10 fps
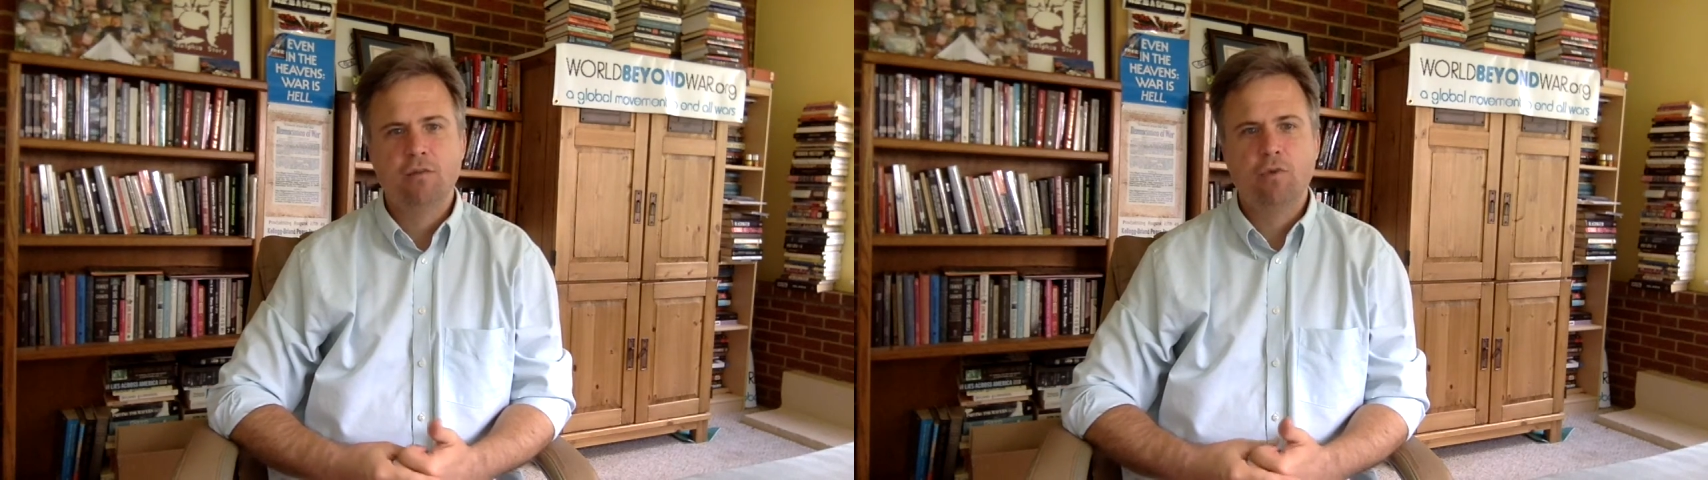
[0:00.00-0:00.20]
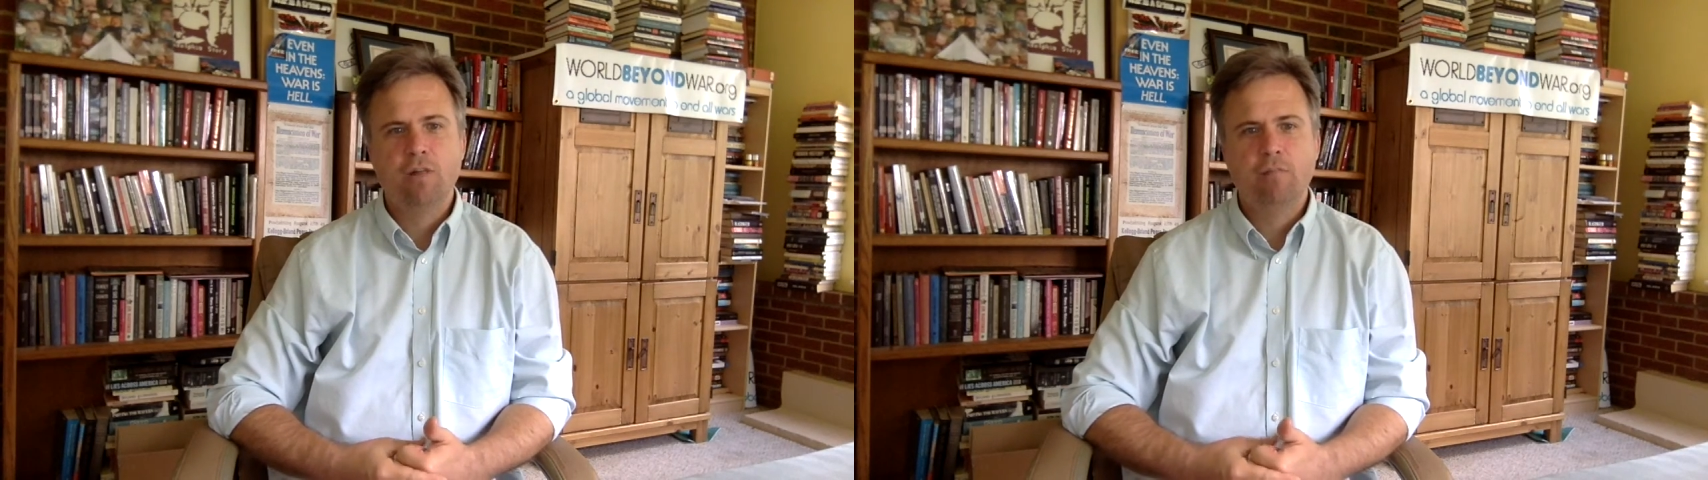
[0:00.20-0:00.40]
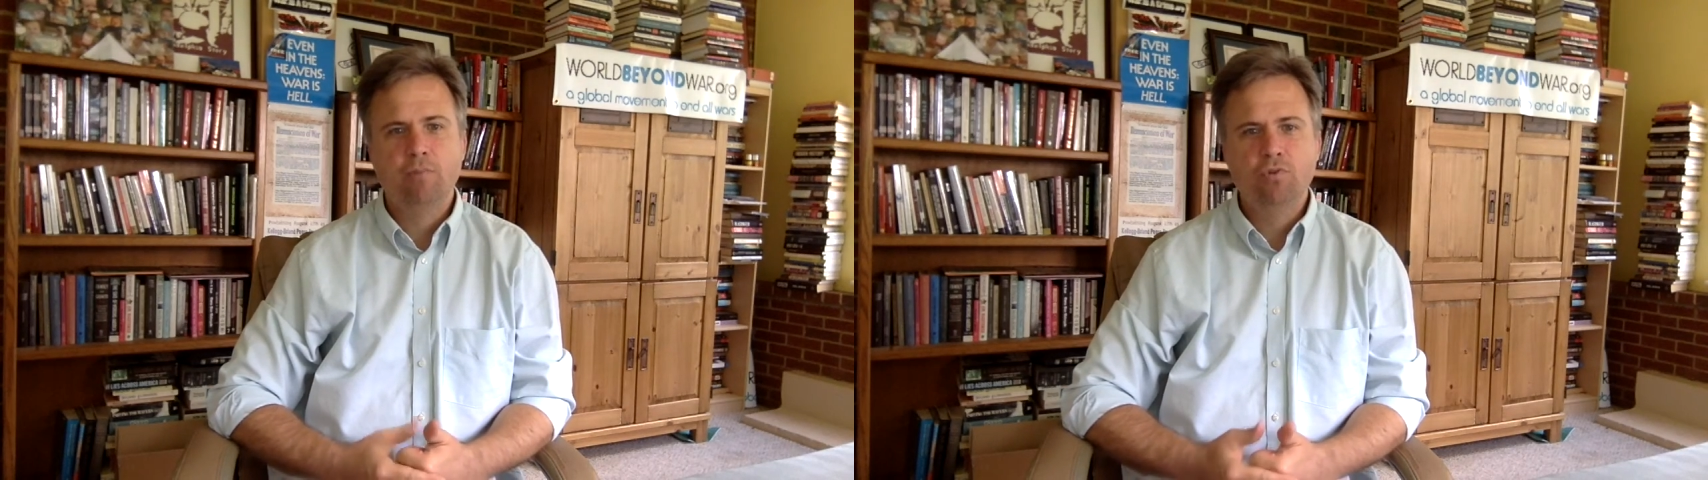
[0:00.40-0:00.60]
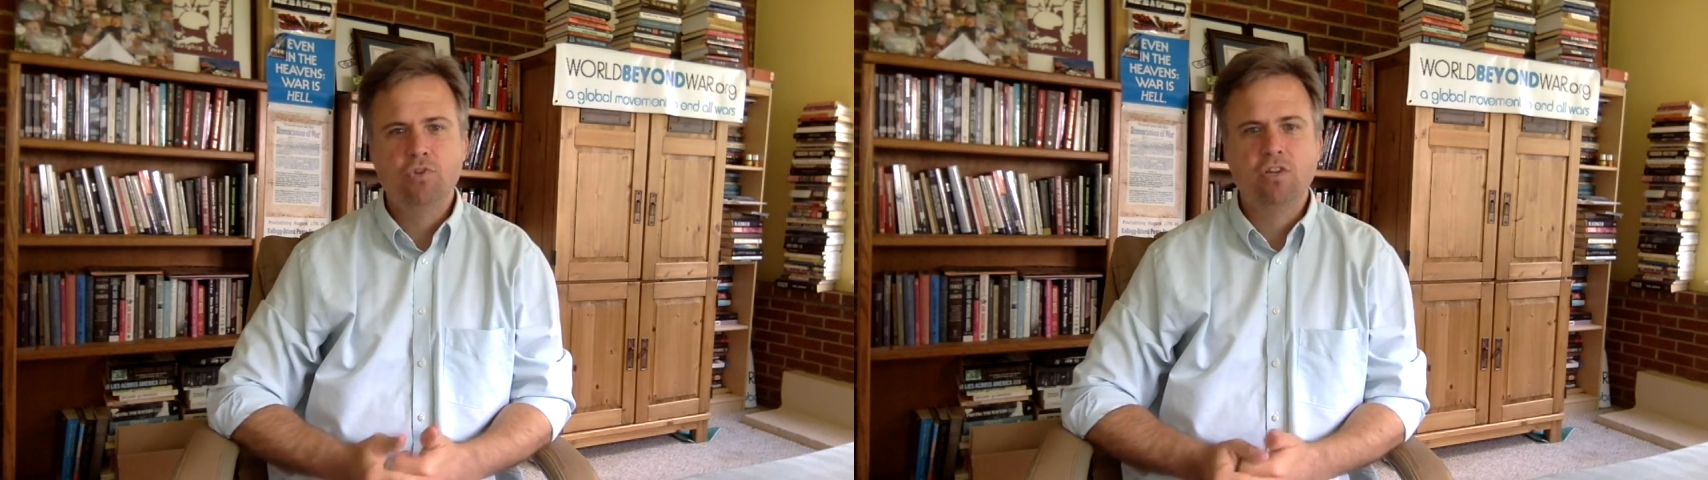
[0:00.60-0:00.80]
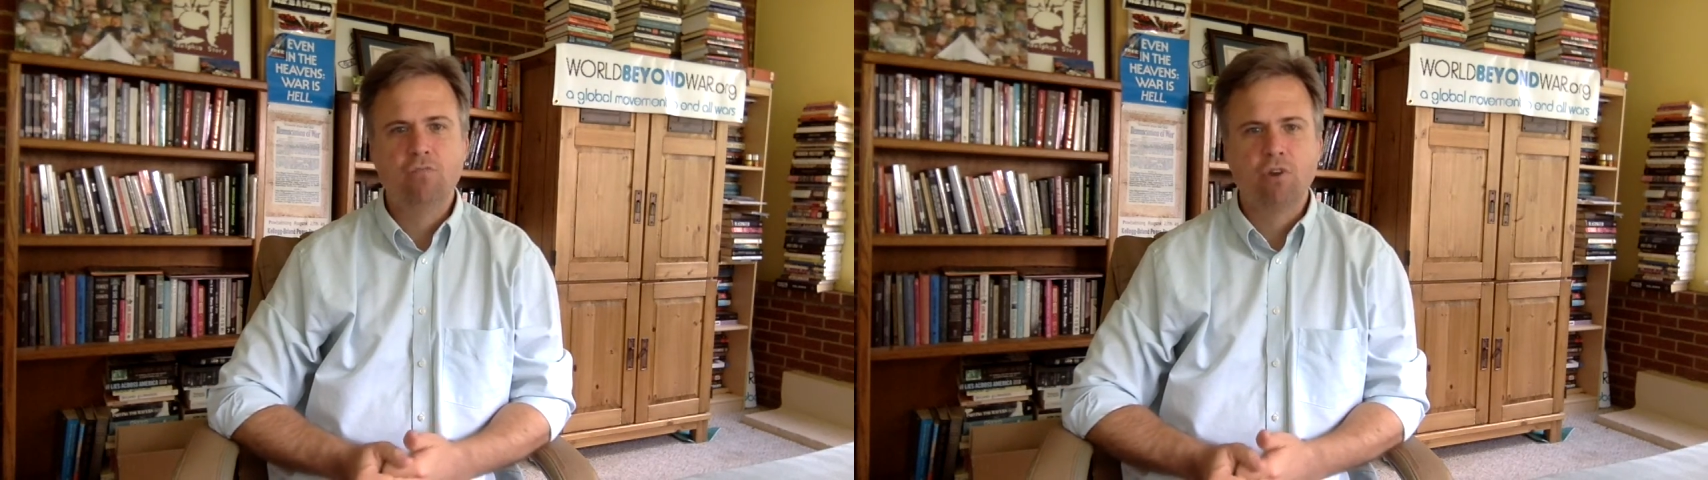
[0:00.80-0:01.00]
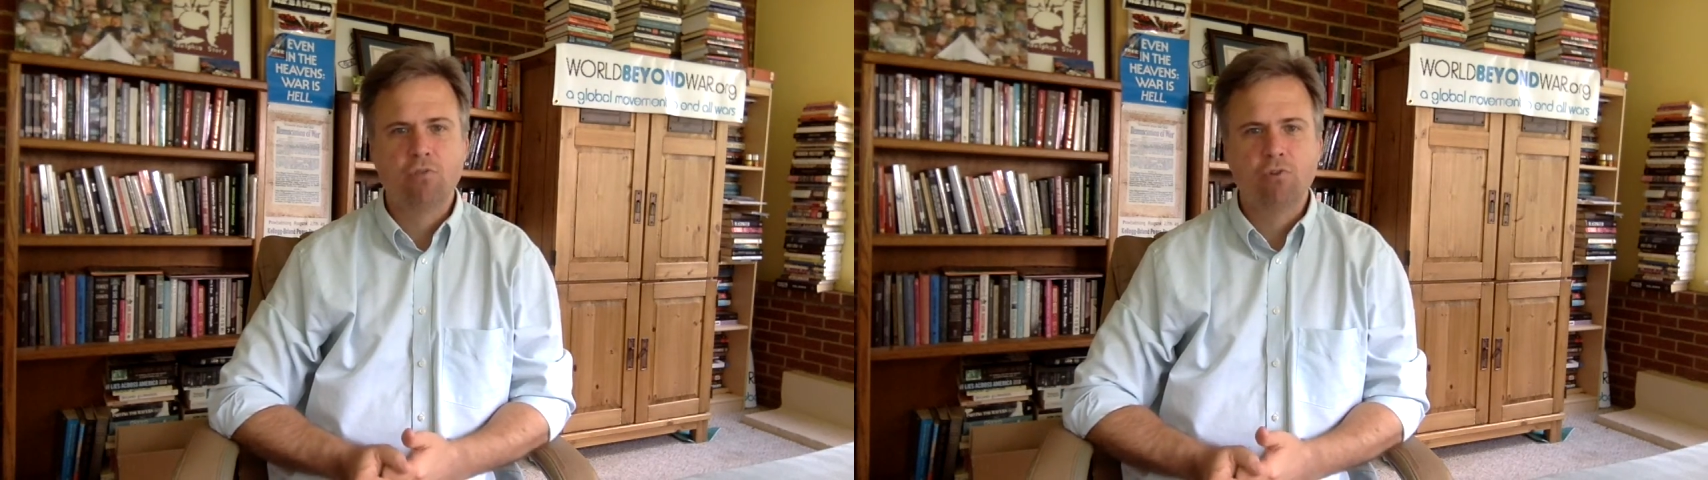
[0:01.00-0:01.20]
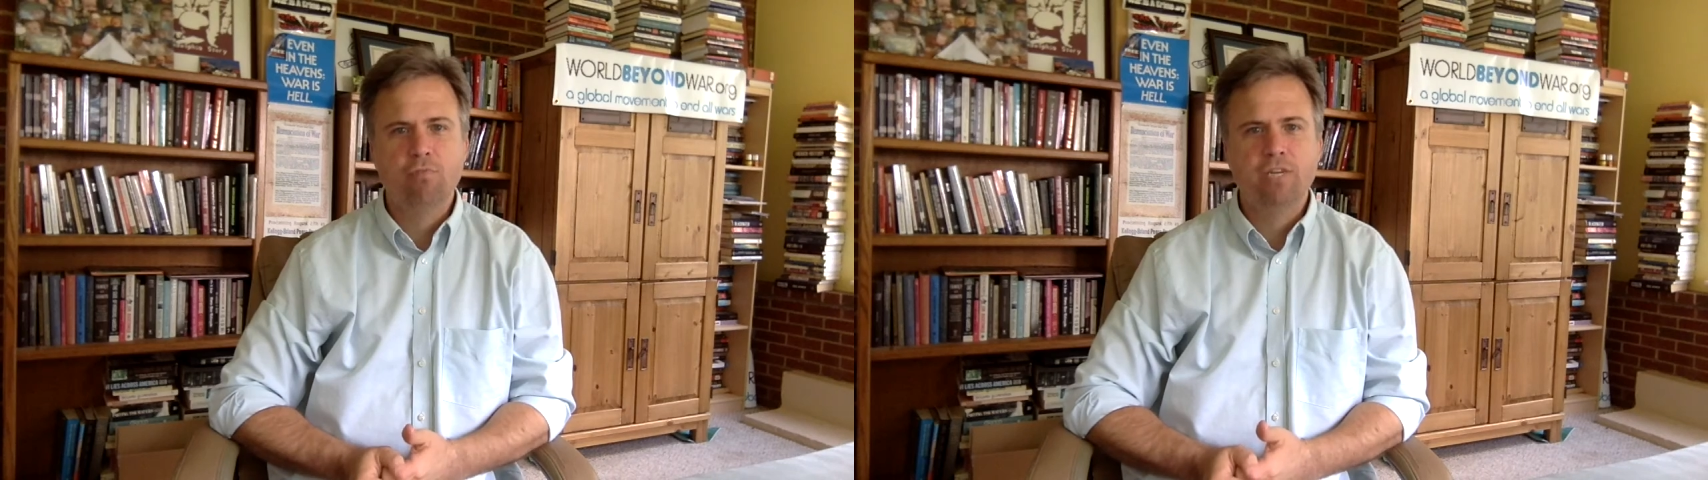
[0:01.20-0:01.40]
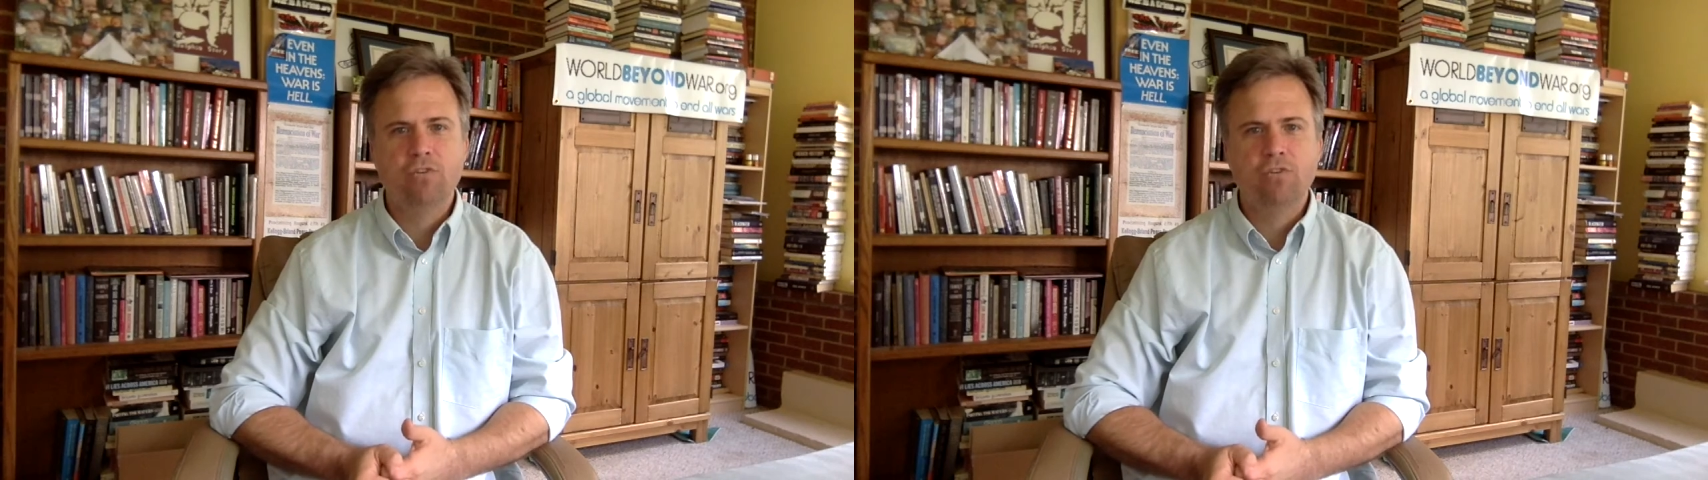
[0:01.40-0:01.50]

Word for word: while boosting recruitment